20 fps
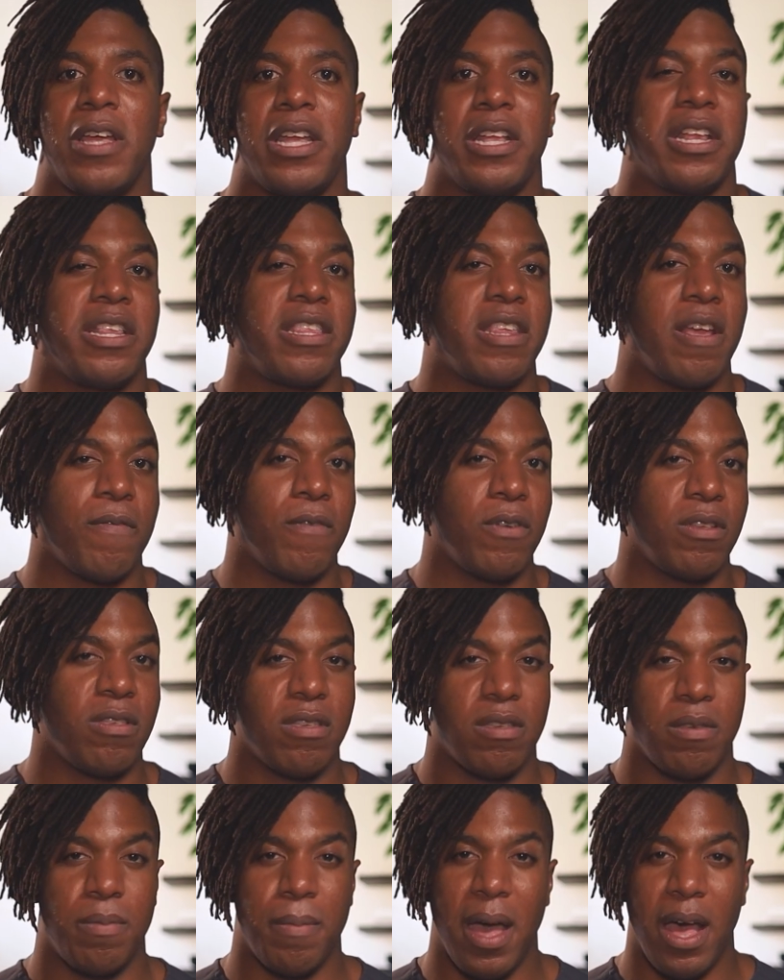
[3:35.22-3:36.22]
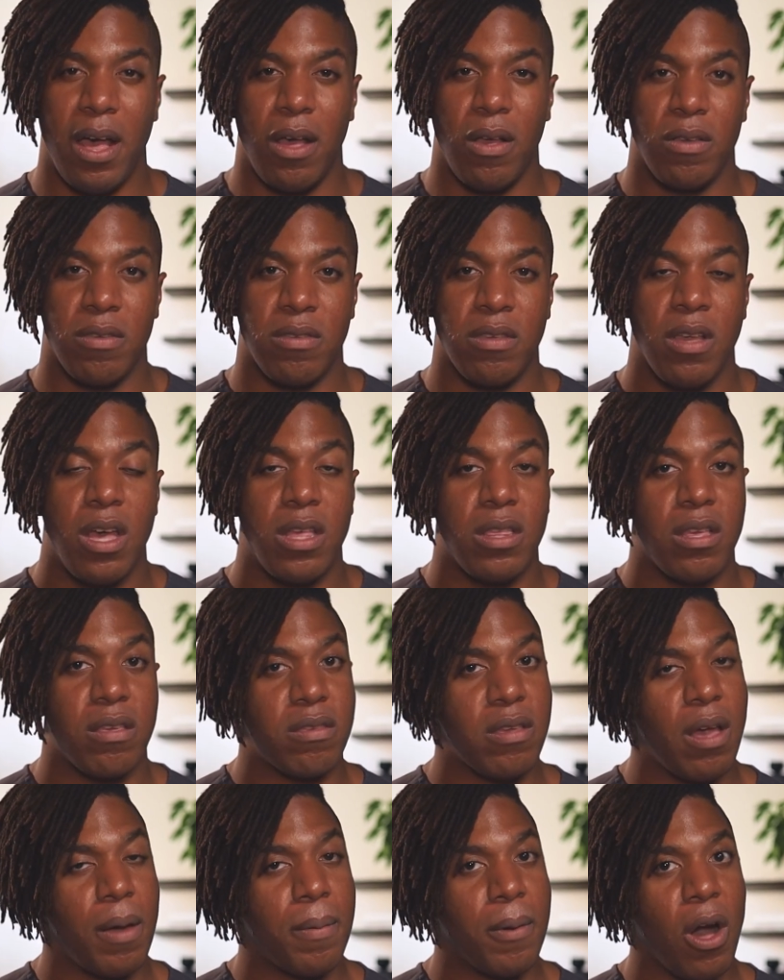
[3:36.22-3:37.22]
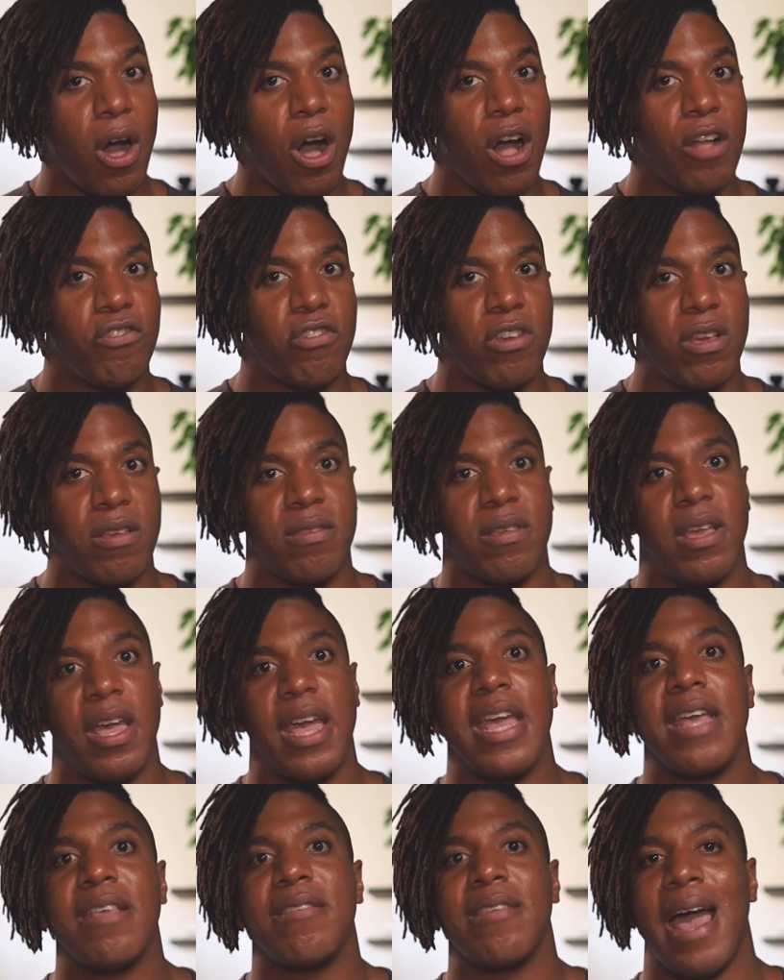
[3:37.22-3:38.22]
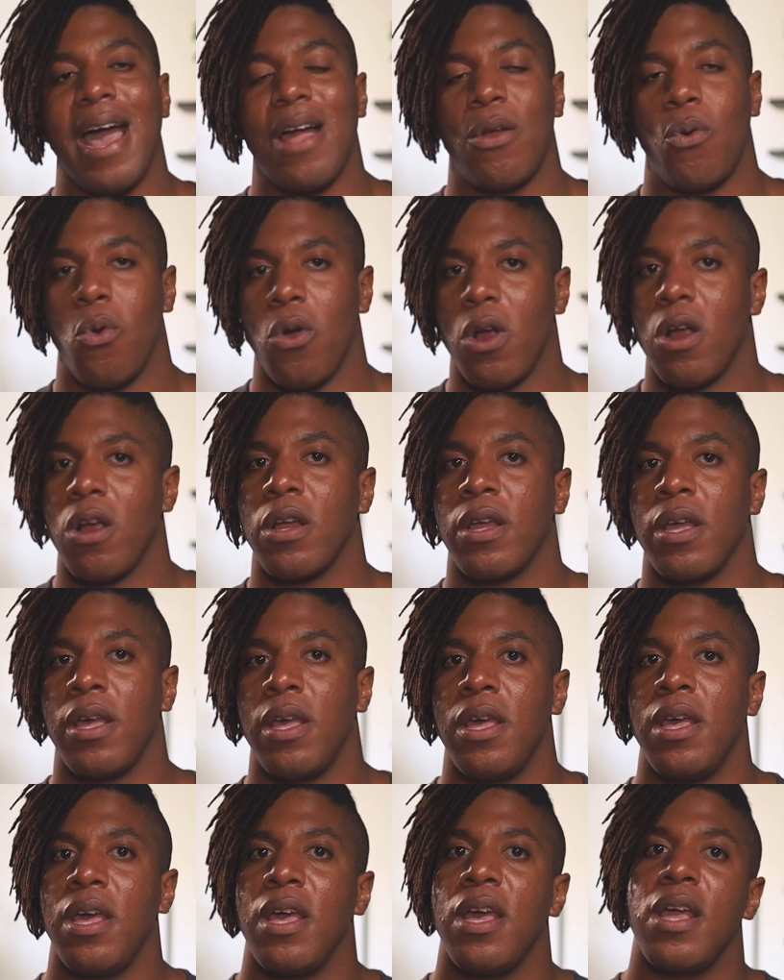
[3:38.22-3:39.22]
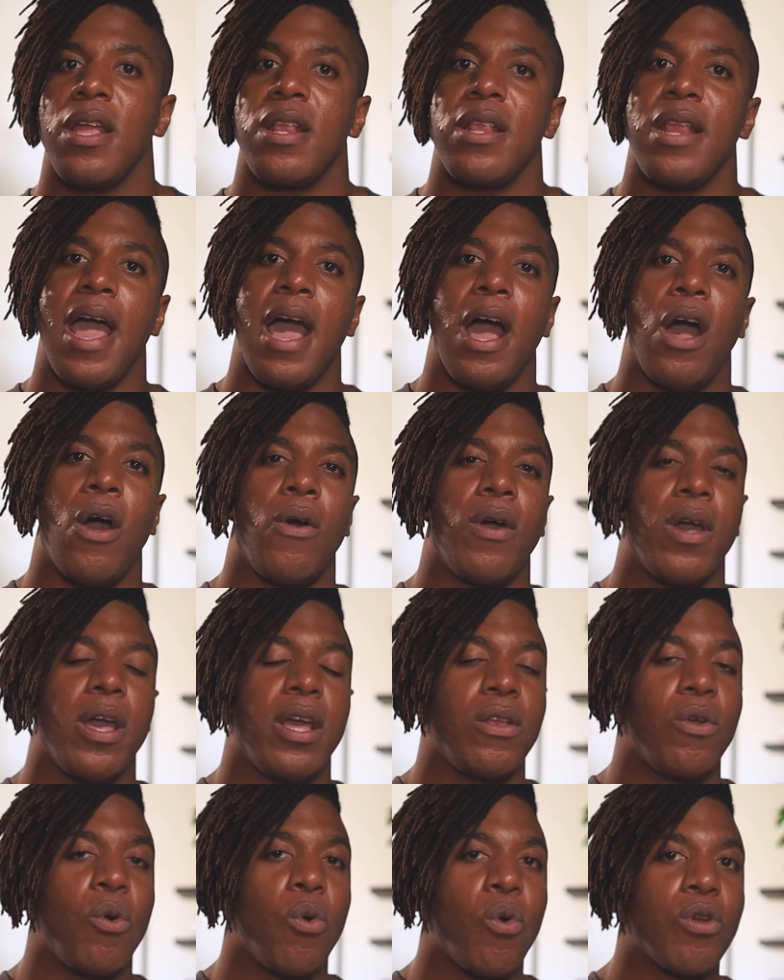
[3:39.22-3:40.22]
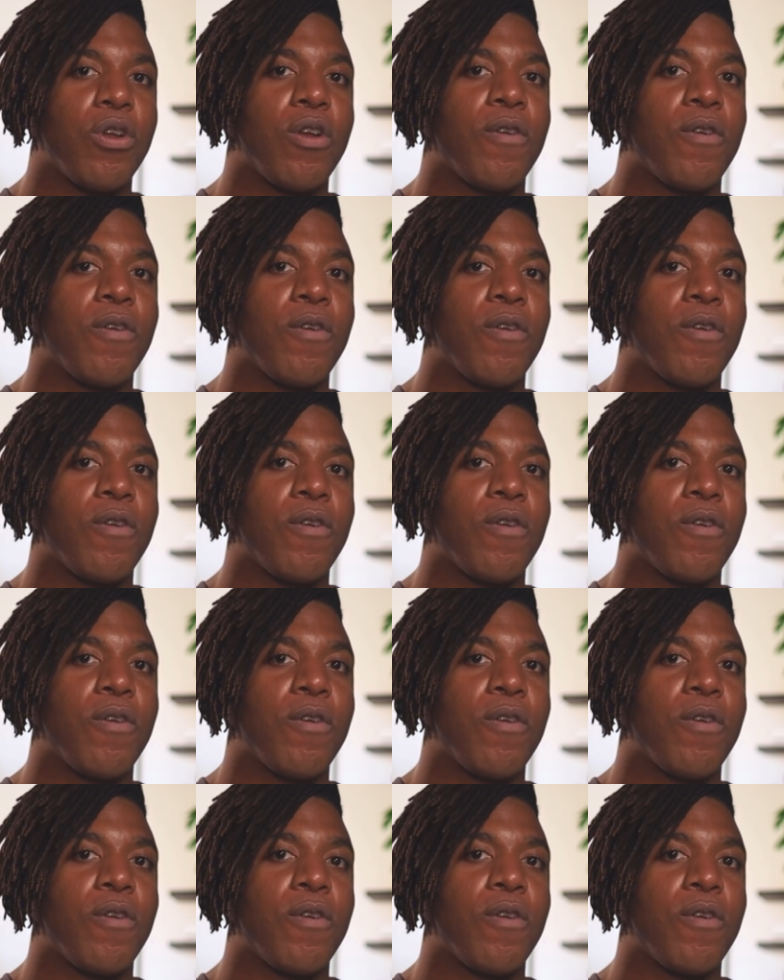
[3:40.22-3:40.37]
to different smells, the subconscious is at work. Now, in order